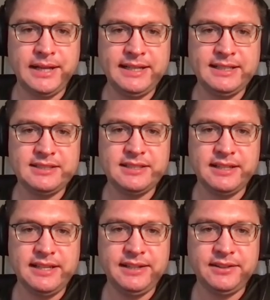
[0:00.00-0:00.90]
blindness and
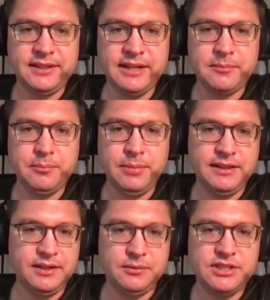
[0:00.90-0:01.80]
hearing,
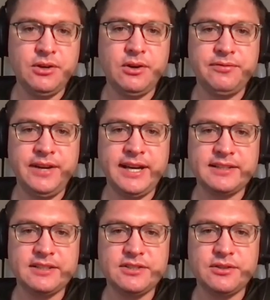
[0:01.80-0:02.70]
but there was no
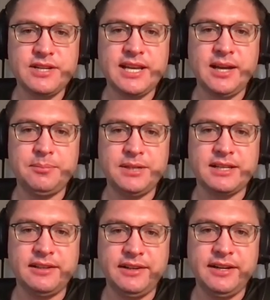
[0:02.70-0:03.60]
effect. And so she kept
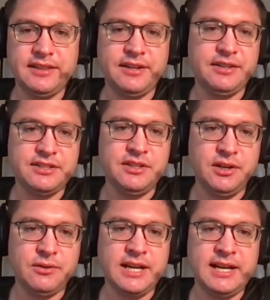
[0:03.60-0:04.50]
declaring, there is
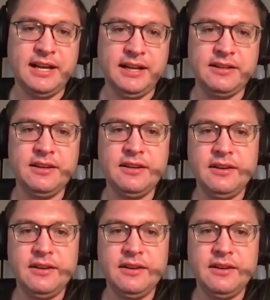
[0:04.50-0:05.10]
no God.